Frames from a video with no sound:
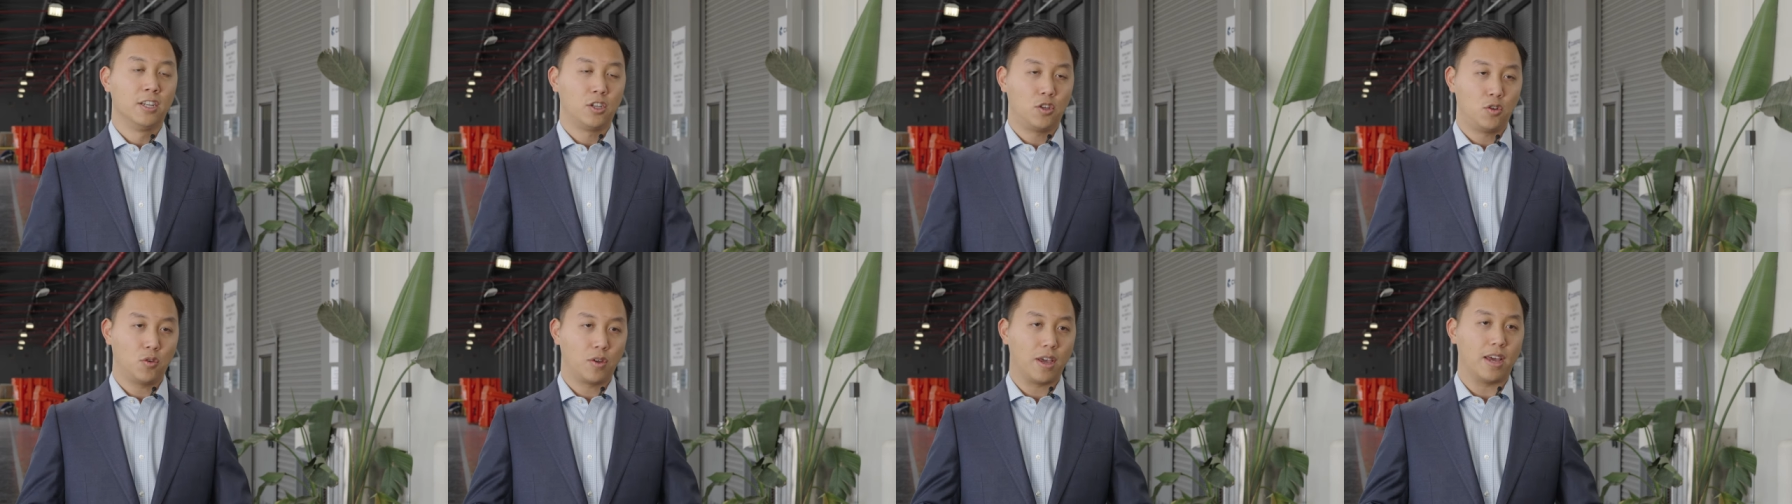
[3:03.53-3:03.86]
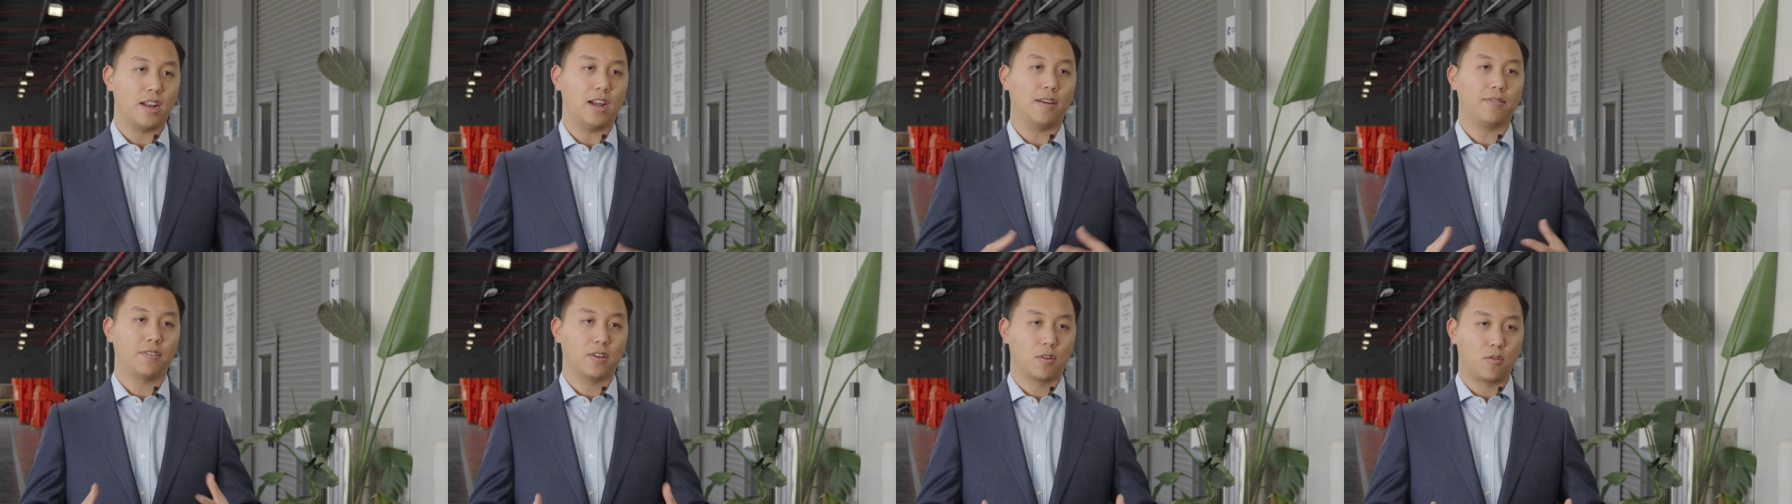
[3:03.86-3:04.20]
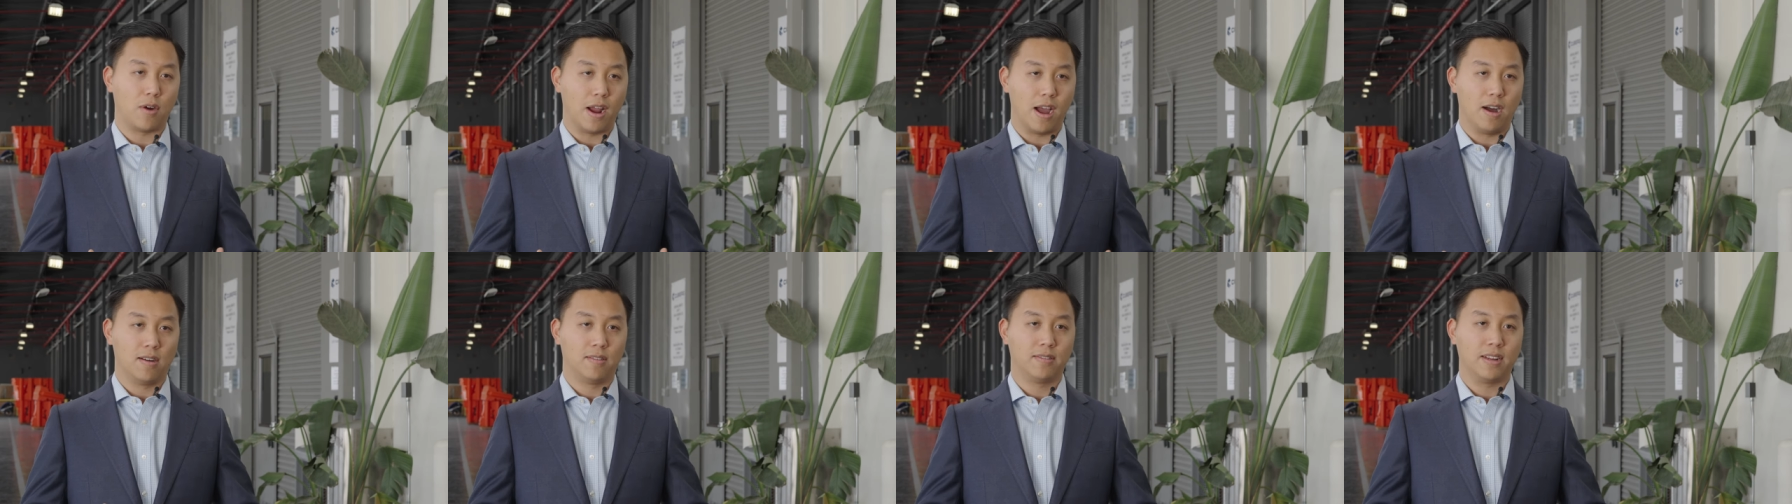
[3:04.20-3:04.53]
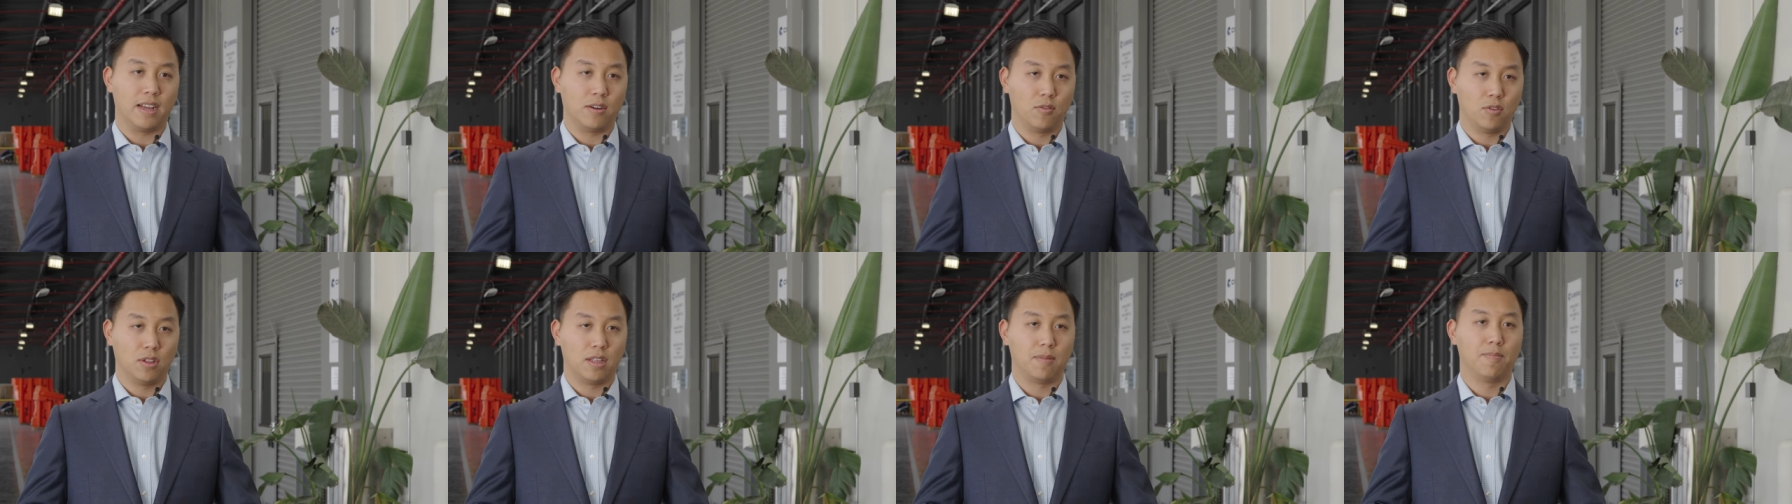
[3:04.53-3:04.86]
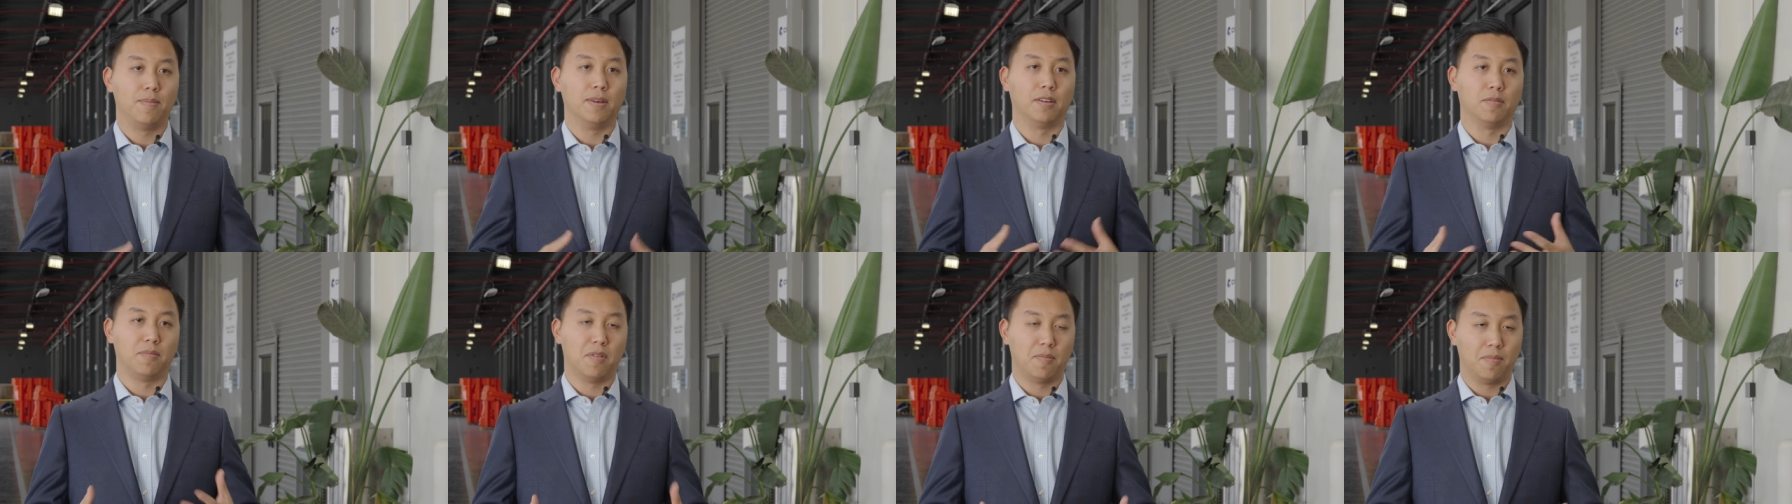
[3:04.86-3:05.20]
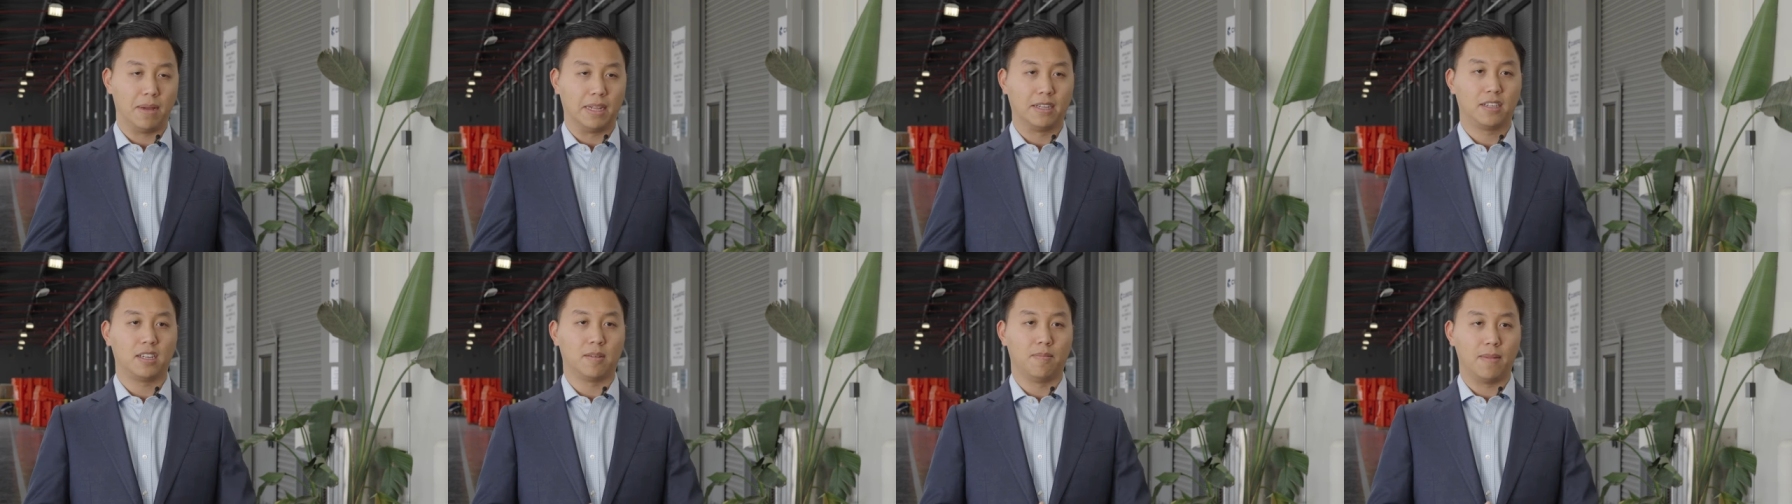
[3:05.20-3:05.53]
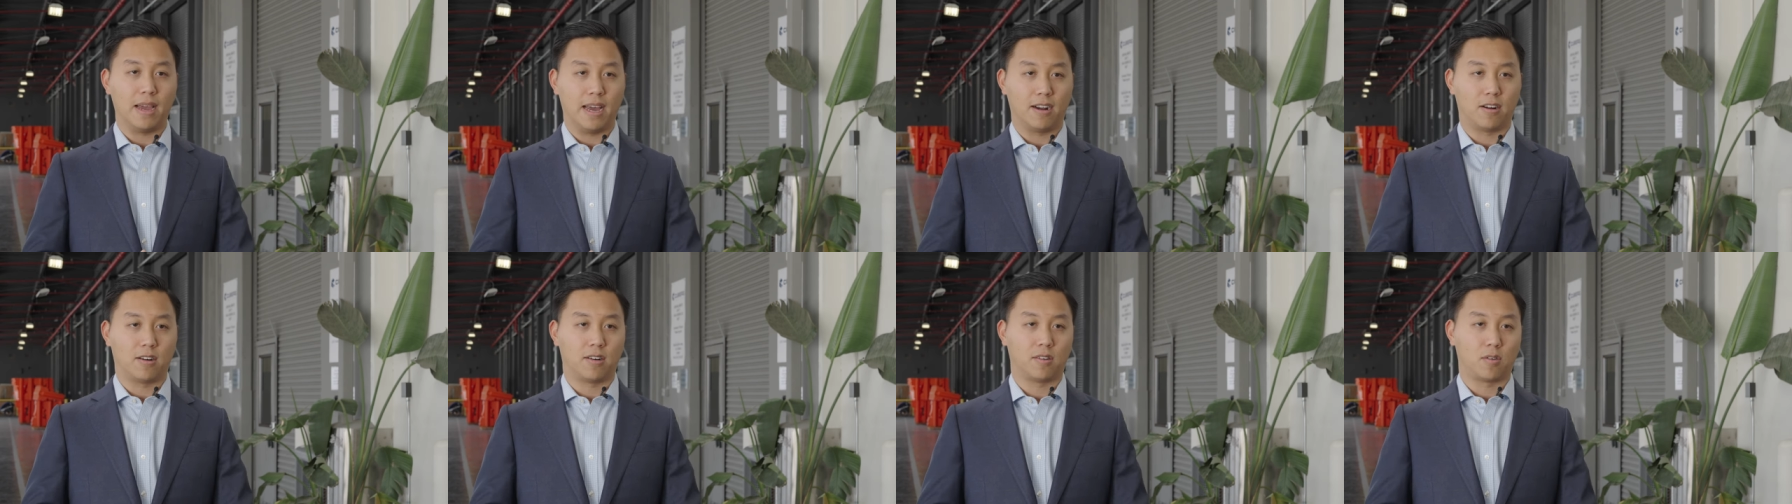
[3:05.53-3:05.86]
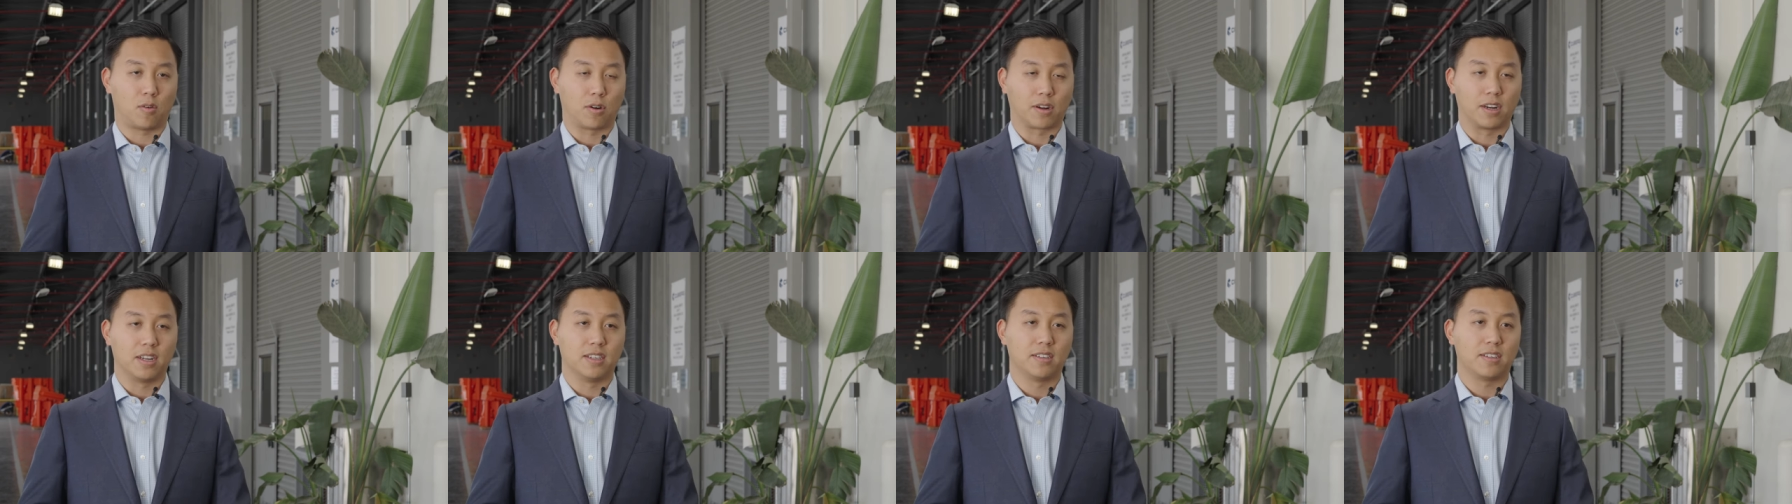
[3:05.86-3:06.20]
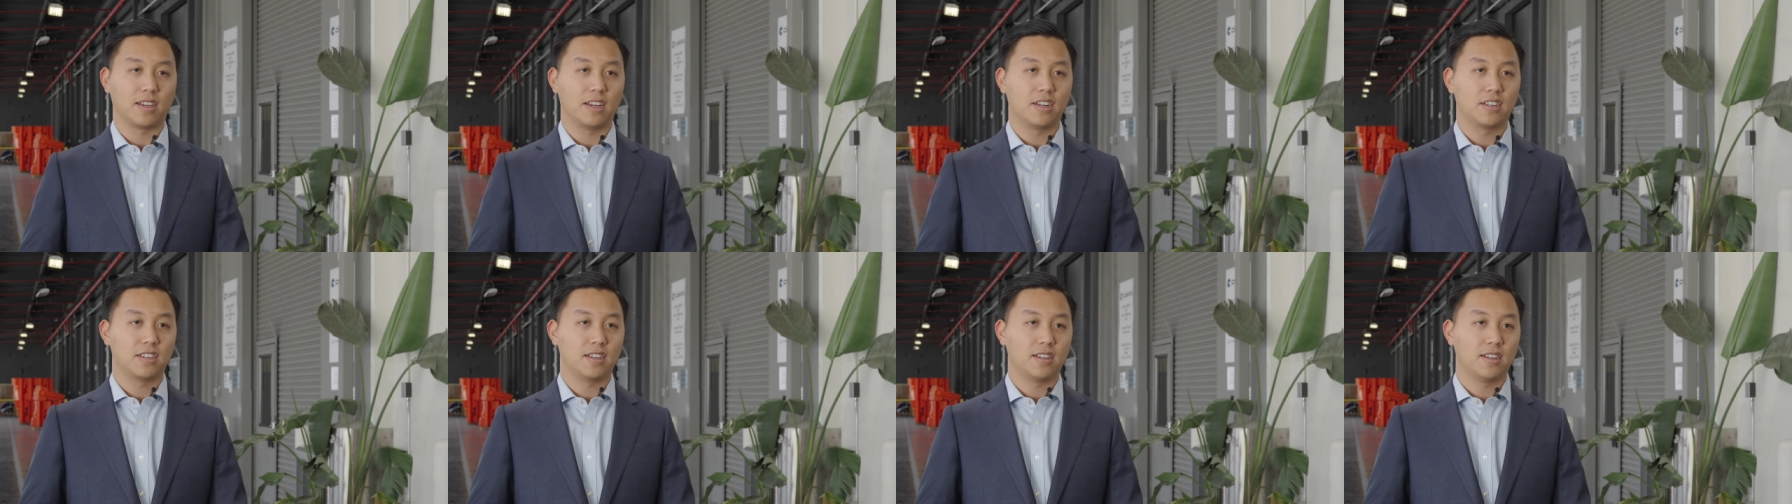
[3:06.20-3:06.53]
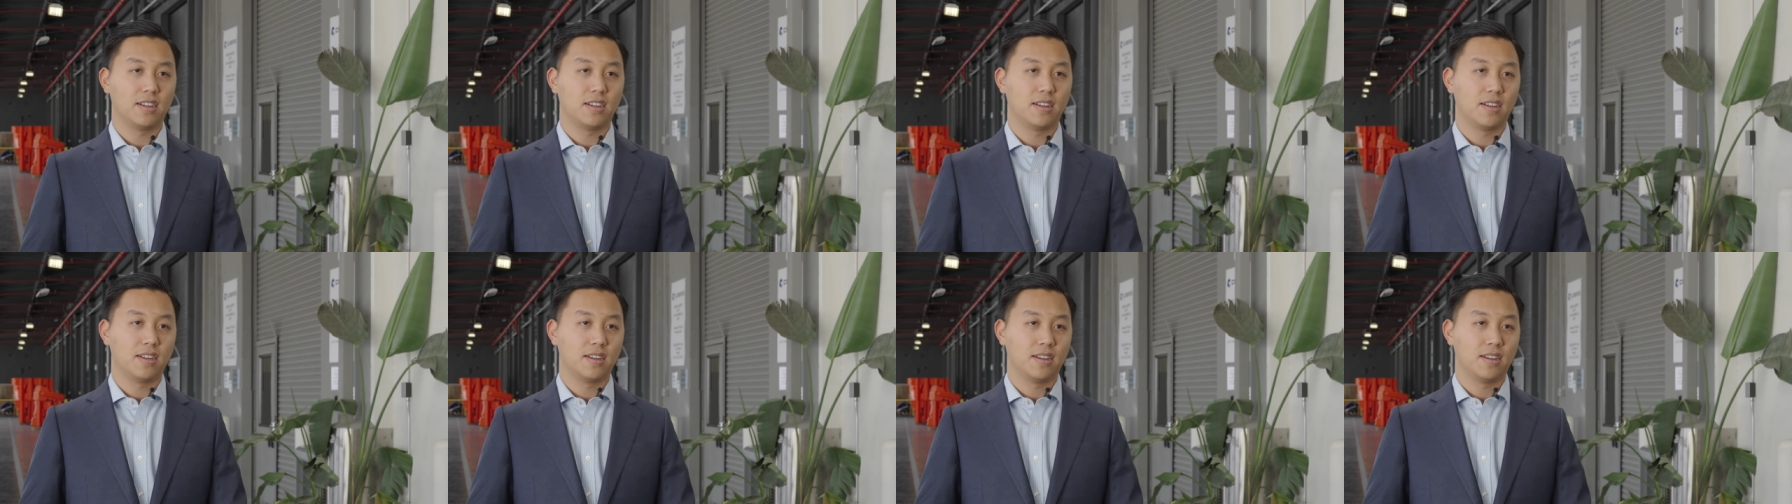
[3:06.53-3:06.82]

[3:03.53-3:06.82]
to get off the ground and really build momentum at our organization.